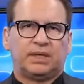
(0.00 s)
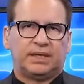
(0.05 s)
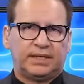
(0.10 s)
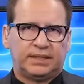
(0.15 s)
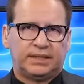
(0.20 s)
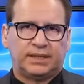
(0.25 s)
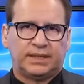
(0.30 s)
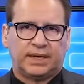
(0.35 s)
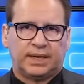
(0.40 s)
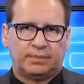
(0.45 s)
many
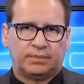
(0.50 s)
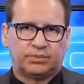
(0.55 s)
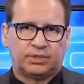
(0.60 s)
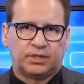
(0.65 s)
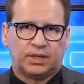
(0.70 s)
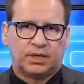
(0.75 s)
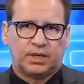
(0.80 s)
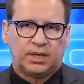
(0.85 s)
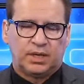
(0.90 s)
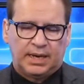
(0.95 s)
times.
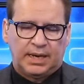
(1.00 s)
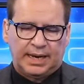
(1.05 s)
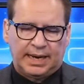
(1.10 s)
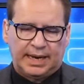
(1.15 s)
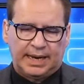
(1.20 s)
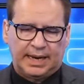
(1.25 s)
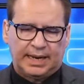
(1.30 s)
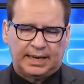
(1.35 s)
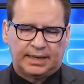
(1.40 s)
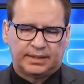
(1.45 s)

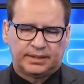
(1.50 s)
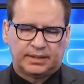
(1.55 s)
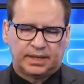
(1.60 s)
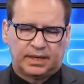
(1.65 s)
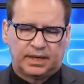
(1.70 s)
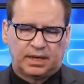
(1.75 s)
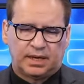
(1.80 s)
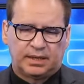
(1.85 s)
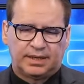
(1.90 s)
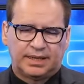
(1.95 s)
And
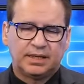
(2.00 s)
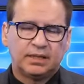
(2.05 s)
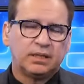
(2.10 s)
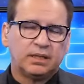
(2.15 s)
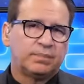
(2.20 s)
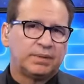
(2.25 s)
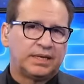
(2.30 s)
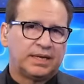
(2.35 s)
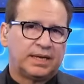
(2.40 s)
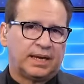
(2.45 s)
in
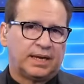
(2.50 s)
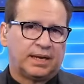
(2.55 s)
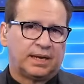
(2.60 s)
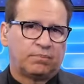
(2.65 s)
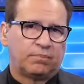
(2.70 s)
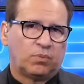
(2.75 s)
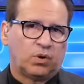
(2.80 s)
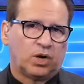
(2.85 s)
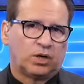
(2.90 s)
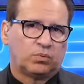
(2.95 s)
the
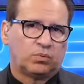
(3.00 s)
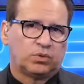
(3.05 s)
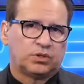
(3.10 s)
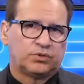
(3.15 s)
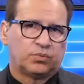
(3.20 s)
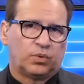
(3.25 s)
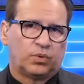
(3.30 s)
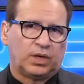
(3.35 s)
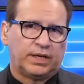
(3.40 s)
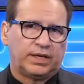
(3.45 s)
beginning, Mark
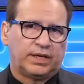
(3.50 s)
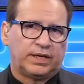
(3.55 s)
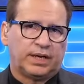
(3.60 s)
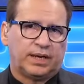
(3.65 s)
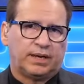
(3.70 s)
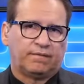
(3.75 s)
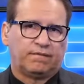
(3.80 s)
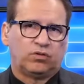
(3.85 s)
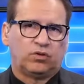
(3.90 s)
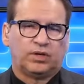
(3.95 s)
was really
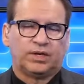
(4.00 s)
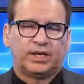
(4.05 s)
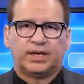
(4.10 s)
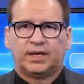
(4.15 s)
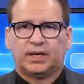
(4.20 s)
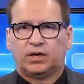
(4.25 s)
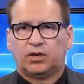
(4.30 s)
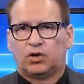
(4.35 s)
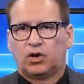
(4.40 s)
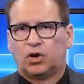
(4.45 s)
kind of looking
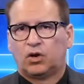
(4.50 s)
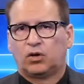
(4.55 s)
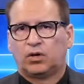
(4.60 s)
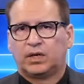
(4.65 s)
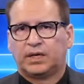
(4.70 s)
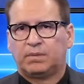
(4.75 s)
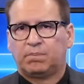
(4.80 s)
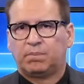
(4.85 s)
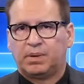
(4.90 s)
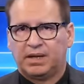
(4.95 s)
at an
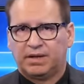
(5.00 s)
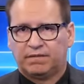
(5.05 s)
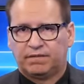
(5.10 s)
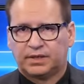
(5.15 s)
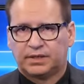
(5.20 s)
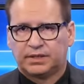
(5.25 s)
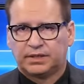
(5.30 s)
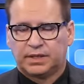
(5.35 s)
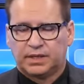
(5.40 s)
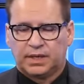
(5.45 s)
early
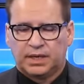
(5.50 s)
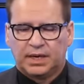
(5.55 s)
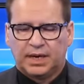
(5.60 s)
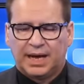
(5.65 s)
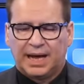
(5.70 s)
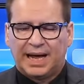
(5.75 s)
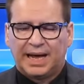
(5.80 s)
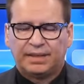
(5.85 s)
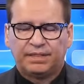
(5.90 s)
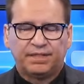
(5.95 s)
pivot.
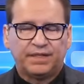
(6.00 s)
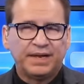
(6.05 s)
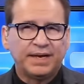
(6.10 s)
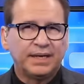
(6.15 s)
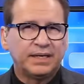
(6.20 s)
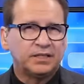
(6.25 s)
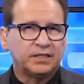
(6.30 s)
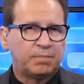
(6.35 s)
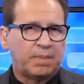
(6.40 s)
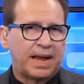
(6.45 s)
I think
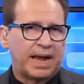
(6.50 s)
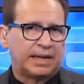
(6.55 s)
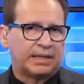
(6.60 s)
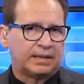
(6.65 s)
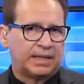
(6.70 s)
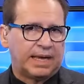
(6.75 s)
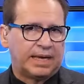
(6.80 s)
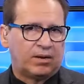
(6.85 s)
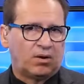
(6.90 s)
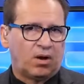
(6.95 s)
he's backed
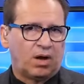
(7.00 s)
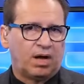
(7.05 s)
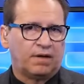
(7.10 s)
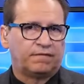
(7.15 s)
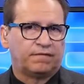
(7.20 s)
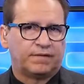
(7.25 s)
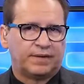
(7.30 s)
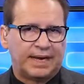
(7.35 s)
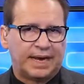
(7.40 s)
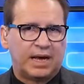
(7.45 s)
that
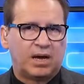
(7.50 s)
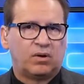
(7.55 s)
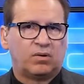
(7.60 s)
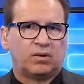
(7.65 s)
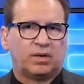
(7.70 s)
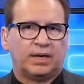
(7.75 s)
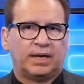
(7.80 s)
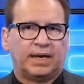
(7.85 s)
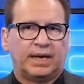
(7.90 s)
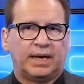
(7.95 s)
off
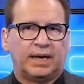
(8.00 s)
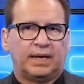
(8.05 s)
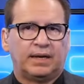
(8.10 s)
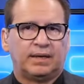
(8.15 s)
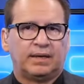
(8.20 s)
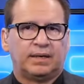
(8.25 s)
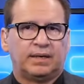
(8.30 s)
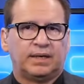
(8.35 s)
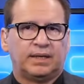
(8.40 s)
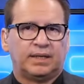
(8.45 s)
now
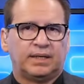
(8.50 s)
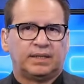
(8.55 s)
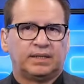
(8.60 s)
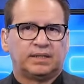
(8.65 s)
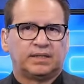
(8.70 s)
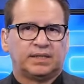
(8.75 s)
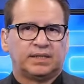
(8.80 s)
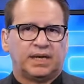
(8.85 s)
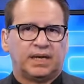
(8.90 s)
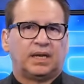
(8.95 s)
and
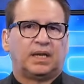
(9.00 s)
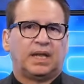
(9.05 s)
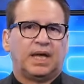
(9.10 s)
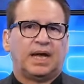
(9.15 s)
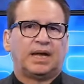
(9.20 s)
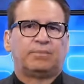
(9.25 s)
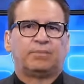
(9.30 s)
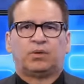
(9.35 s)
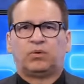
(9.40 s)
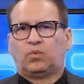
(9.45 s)
is in
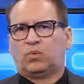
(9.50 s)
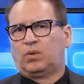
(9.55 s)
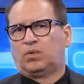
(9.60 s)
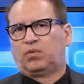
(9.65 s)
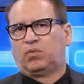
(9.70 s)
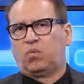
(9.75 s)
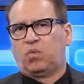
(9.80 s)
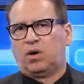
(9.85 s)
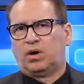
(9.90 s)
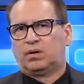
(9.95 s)
alignment
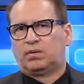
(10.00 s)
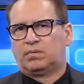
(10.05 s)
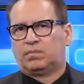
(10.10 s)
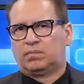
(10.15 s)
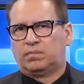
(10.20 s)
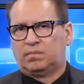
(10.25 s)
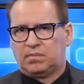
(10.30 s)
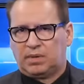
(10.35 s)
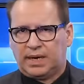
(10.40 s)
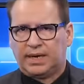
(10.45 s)
with what
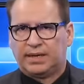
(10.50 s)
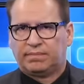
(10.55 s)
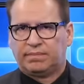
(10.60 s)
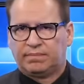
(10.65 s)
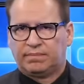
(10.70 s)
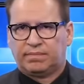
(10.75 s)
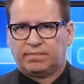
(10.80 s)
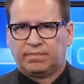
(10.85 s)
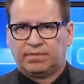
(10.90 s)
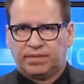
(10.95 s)
my
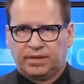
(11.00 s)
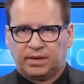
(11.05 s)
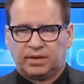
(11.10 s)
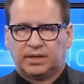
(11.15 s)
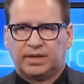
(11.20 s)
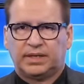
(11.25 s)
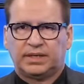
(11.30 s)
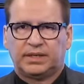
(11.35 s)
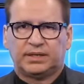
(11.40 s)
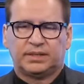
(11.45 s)

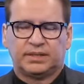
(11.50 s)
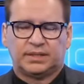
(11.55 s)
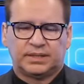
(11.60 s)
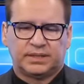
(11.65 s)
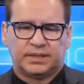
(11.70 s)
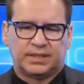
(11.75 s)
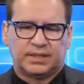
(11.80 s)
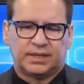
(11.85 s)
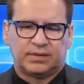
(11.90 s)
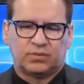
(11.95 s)
theory
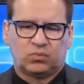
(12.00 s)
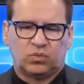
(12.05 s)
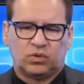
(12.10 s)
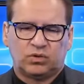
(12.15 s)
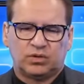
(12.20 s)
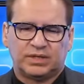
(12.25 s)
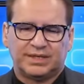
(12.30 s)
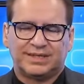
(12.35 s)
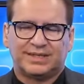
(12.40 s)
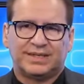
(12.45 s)
is that
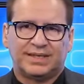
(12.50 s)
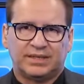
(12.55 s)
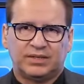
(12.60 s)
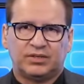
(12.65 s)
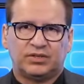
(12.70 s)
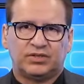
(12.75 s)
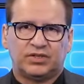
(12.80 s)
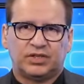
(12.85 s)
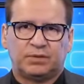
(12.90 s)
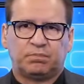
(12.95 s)
we'll continue
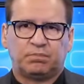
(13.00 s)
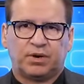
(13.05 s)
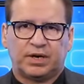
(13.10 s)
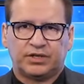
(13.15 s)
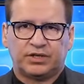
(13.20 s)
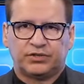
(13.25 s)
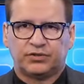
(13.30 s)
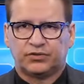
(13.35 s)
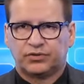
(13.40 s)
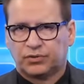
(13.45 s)
to see
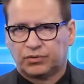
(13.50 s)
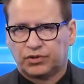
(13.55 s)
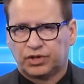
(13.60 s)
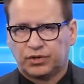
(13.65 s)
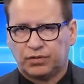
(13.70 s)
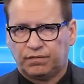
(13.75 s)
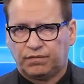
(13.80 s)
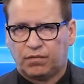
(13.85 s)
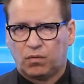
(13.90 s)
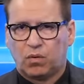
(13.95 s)
pressures through
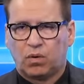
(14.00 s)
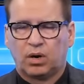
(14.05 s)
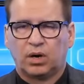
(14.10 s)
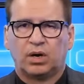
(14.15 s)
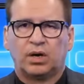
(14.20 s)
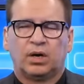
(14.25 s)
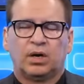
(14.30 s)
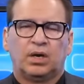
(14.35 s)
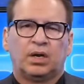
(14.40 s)
Q4